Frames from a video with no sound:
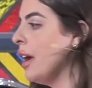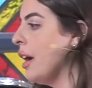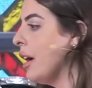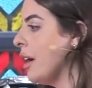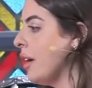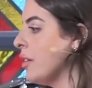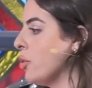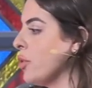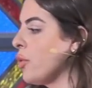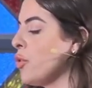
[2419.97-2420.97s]
uh,
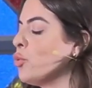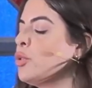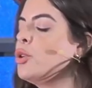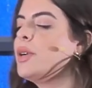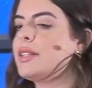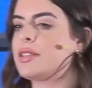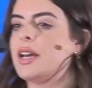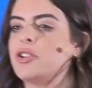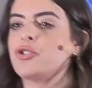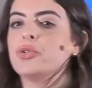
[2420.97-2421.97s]
or, or, the ruins
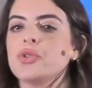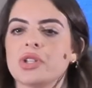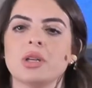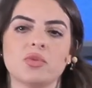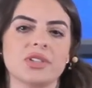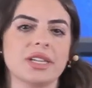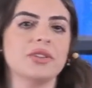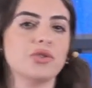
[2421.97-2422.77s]
that Jerusalem was in,